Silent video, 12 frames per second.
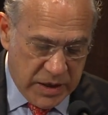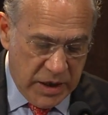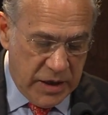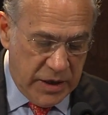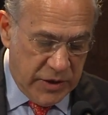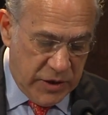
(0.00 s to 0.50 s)

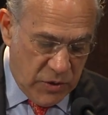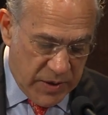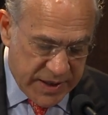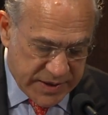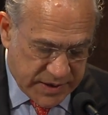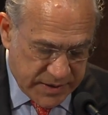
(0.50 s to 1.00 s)
Clearly, the
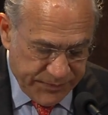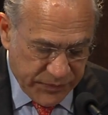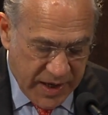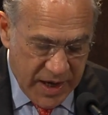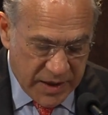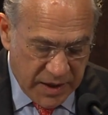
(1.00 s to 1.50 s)
U.S.
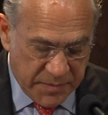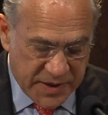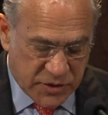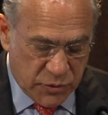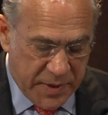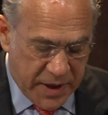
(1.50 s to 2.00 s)
can and
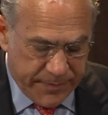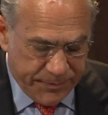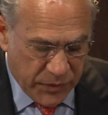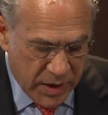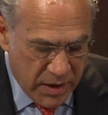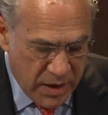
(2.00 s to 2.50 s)
must do better
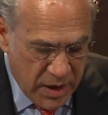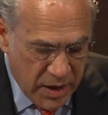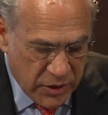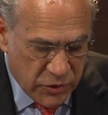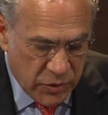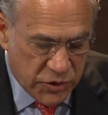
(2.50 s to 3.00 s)

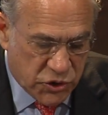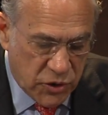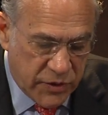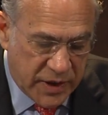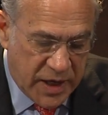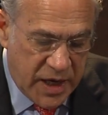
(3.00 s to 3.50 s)
to
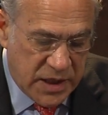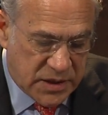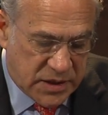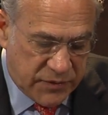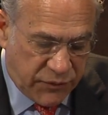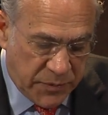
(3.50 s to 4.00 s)
ensure the
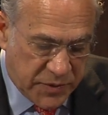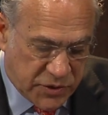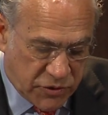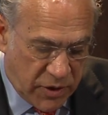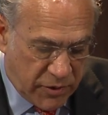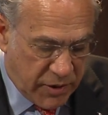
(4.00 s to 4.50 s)
gains from the
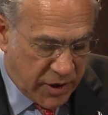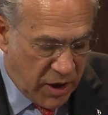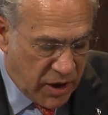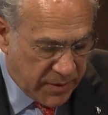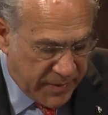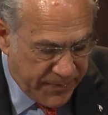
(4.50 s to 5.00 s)
stronger
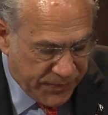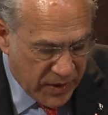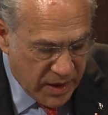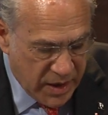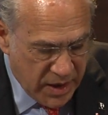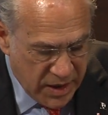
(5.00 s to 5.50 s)
economy
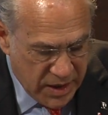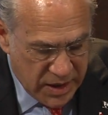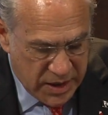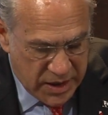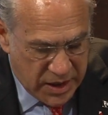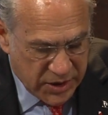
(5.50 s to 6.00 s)

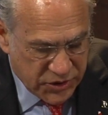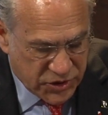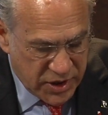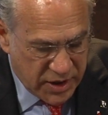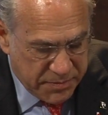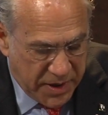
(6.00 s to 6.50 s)
are
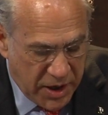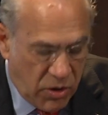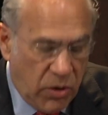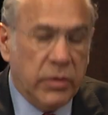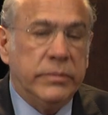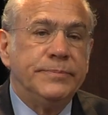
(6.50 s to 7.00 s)
shared by
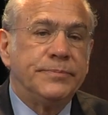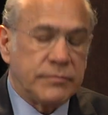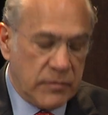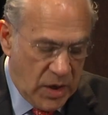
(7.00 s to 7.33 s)
all.